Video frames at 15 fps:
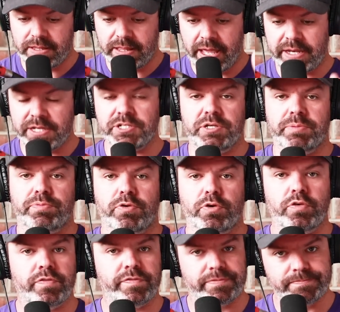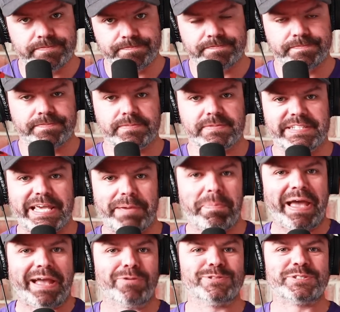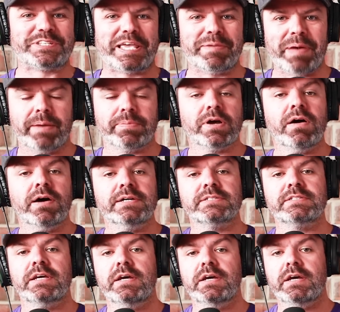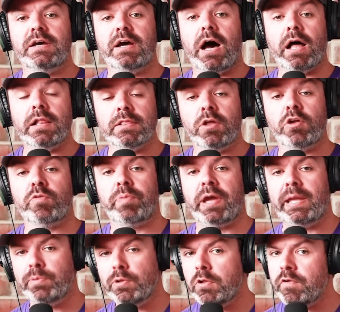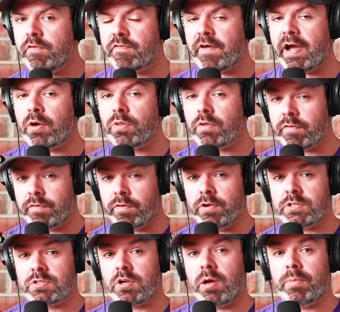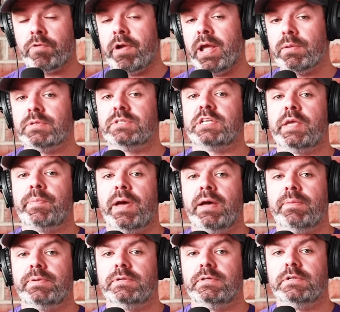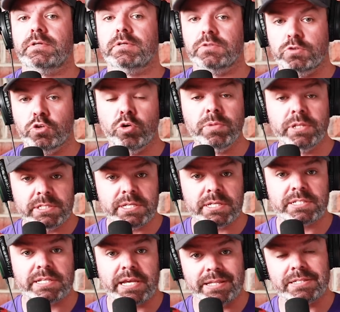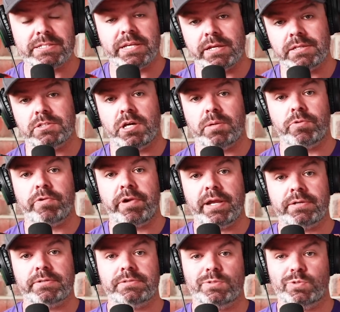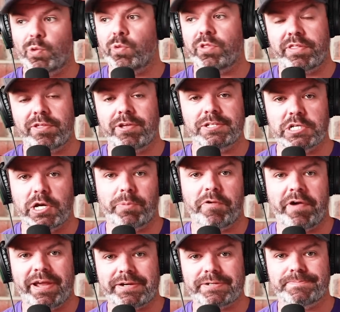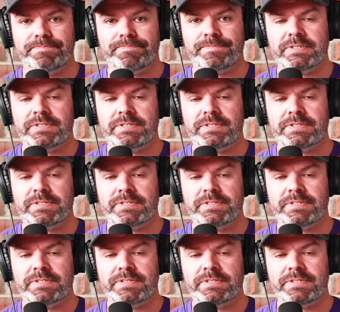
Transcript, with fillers: That is your proof. Get back on CPAP, guys. A lot of people who fail the first time around with CPAP normally succeed the second time around or the third time around.